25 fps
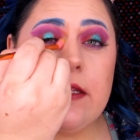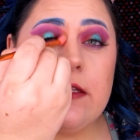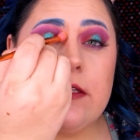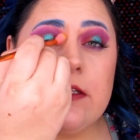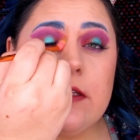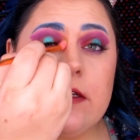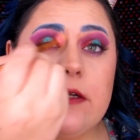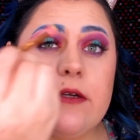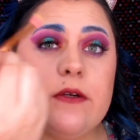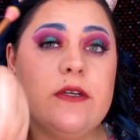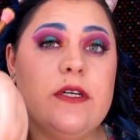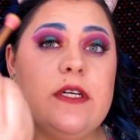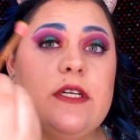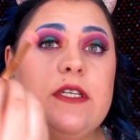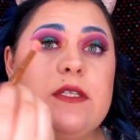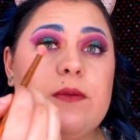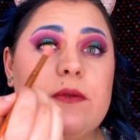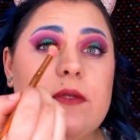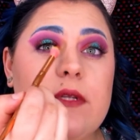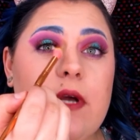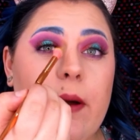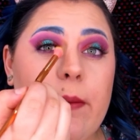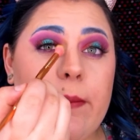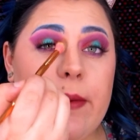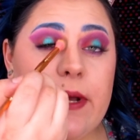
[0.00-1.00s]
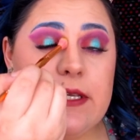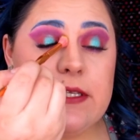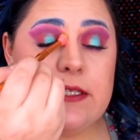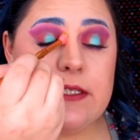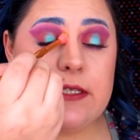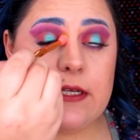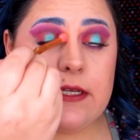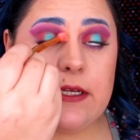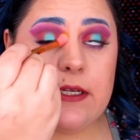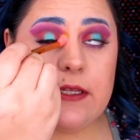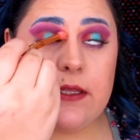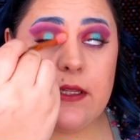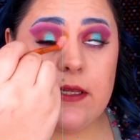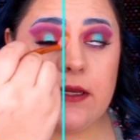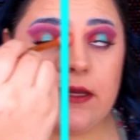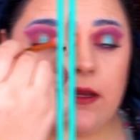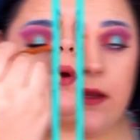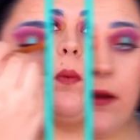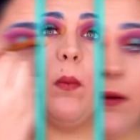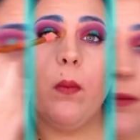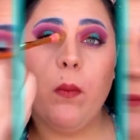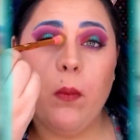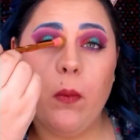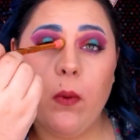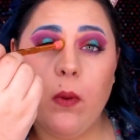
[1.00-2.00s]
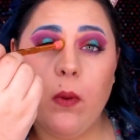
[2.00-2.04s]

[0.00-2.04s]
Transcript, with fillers: into the crease without messing anything up.